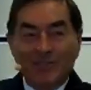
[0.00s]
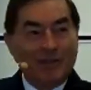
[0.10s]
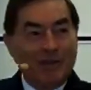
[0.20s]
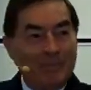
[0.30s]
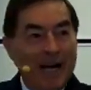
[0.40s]

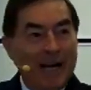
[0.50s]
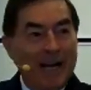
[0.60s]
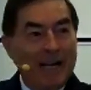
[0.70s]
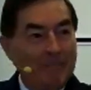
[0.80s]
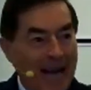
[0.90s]
buy
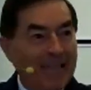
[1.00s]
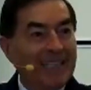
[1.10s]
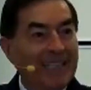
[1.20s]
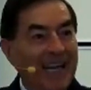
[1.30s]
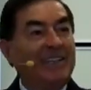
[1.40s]
back the
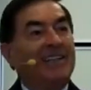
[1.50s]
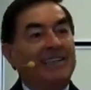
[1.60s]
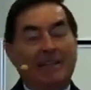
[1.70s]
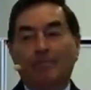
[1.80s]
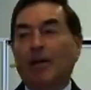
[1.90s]
land
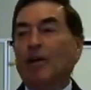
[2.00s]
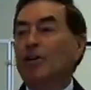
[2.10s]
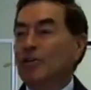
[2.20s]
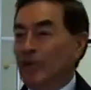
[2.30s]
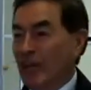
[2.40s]
that
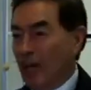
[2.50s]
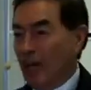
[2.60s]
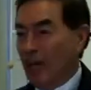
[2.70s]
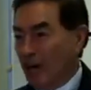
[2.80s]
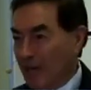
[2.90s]
belonged to Naomi.